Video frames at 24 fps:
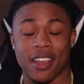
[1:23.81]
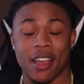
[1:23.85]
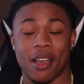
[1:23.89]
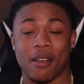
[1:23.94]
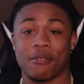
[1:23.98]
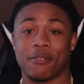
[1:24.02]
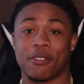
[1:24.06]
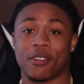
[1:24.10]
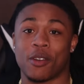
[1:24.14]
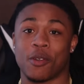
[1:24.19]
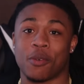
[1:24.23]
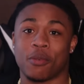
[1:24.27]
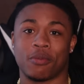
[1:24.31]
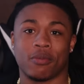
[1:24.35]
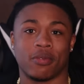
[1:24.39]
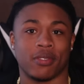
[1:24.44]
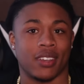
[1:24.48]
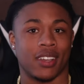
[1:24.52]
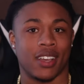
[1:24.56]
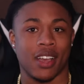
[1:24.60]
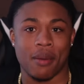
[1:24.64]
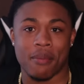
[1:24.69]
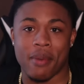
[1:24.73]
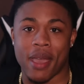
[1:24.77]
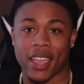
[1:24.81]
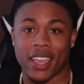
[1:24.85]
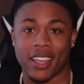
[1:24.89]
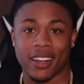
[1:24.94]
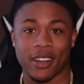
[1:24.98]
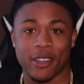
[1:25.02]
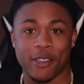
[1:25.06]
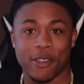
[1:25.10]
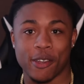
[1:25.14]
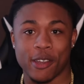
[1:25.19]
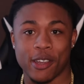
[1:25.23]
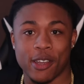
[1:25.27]
I'm finna come back in
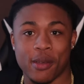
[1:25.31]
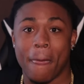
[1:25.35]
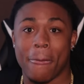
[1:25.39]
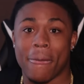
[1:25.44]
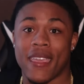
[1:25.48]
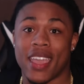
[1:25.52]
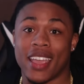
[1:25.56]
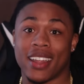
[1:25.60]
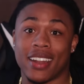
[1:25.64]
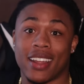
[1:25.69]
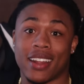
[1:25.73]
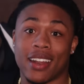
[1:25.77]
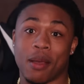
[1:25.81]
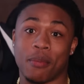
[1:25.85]
the crib, and then